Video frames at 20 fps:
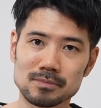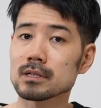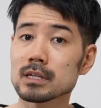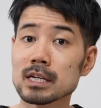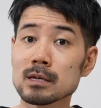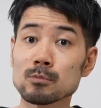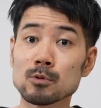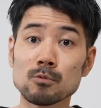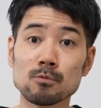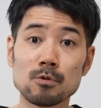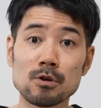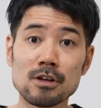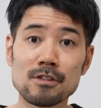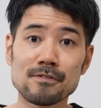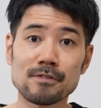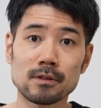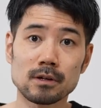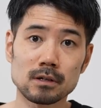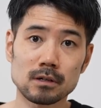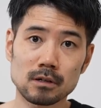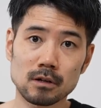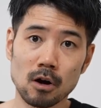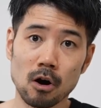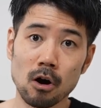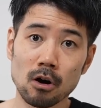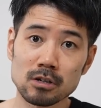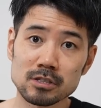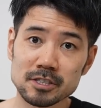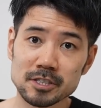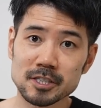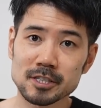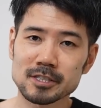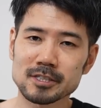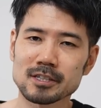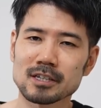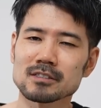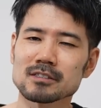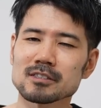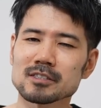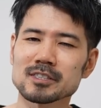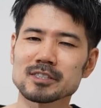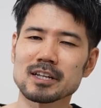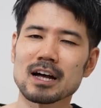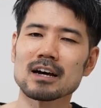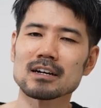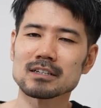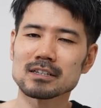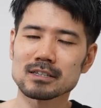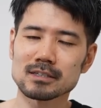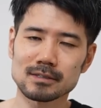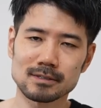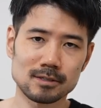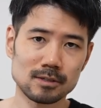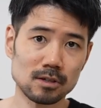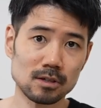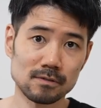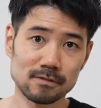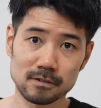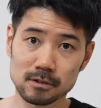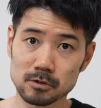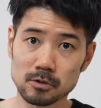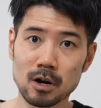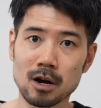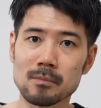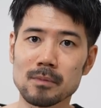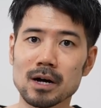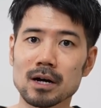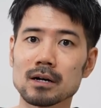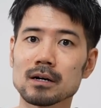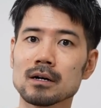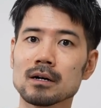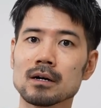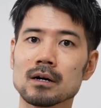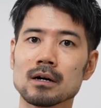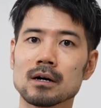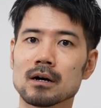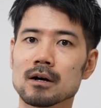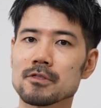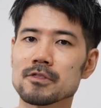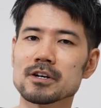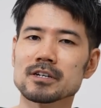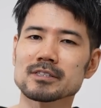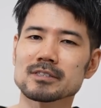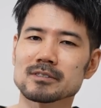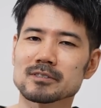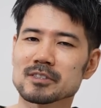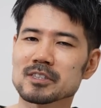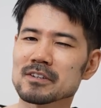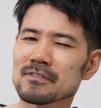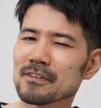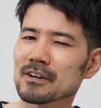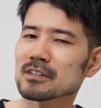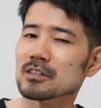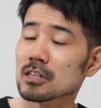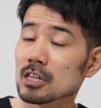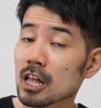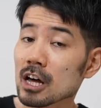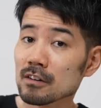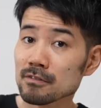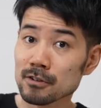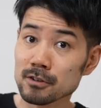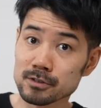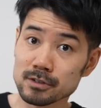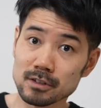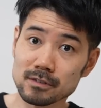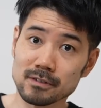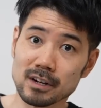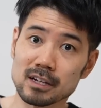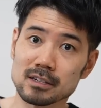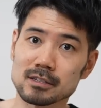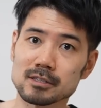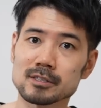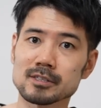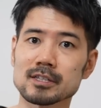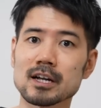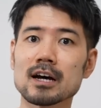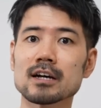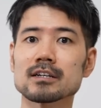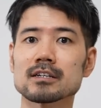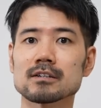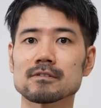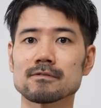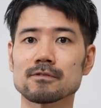Even with conscious understandings of grammar, there's different levels of understanding.